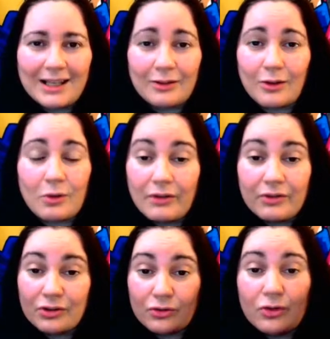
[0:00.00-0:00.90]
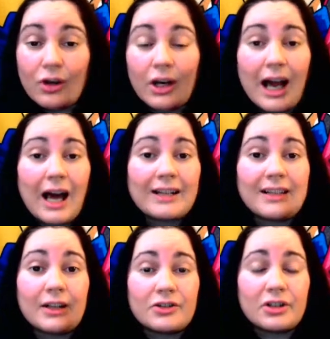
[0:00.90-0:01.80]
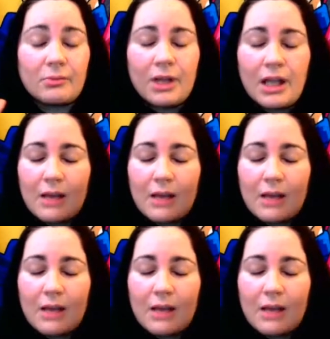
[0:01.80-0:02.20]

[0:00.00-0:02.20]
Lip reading: I thought I'm going to have a stroke or a heart attack or something.